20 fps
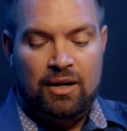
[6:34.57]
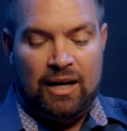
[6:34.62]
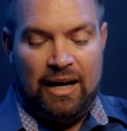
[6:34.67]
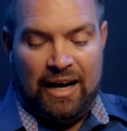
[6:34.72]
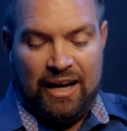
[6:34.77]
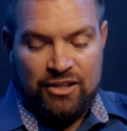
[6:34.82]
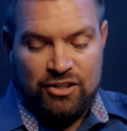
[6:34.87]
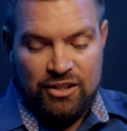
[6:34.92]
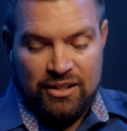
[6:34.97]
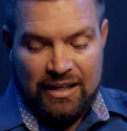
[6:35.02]

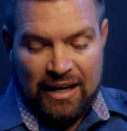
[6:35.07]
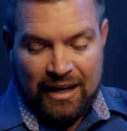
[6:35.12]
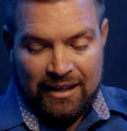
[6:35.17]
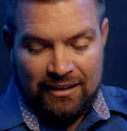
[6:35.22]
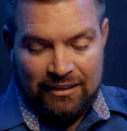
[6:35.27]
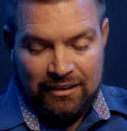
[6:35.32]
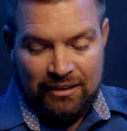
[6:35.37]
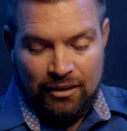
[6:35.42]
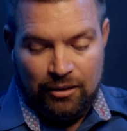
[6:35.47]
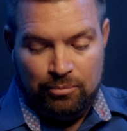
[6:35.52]
I actually
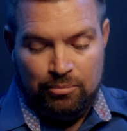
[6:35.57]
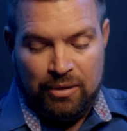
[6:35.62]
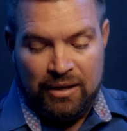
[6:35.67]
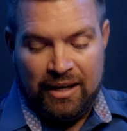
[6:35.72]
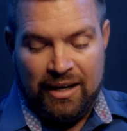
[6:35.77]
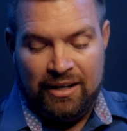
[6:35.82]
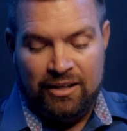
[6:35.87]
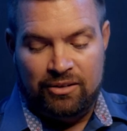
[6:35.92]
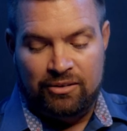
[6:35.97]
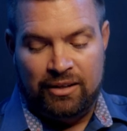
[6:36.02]
got a little
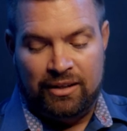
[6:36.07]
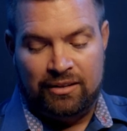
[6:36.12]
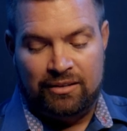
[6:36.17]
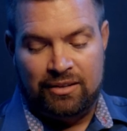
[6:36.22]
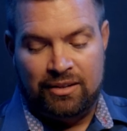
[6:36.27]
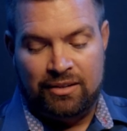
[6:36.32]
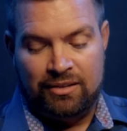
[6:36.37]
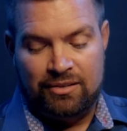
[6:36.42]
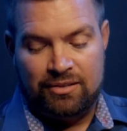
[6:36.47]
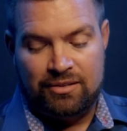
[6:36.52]
bit angry
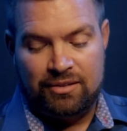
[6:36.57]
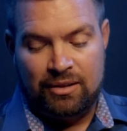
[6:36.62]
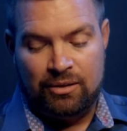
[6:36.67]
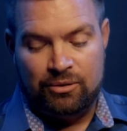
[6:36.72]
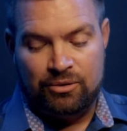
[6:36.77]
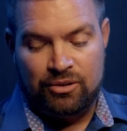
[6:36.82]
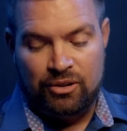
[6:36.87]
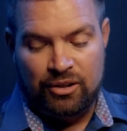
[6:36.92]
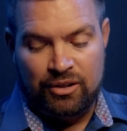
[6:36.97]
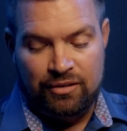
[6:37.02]
at this. I
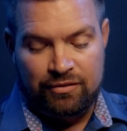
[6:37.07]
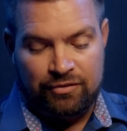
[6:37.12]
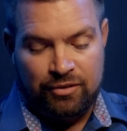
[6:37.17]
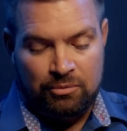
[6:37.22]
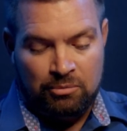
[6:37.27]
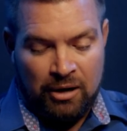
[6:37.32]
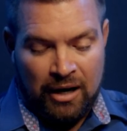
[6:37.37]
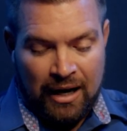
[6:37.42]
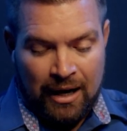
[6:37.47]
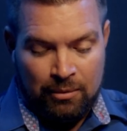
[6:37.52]
was looking
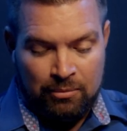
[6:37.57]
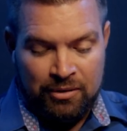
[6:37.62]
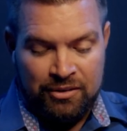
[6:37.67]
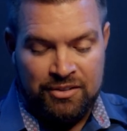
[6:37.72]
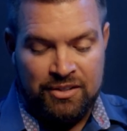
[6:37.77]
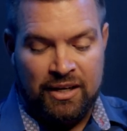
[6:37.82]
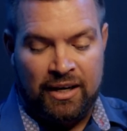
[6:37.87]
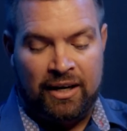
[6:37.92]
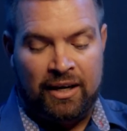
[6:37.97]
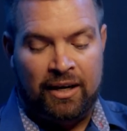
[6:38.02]
for
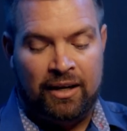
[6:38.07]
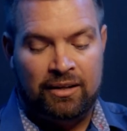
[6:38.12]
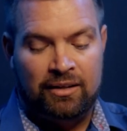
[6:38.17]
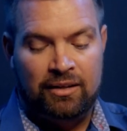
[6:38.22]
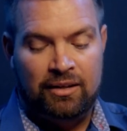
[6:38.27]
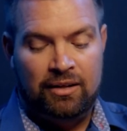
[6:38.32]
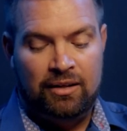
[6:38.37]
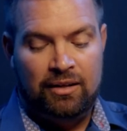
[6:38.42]
Muhammad's God,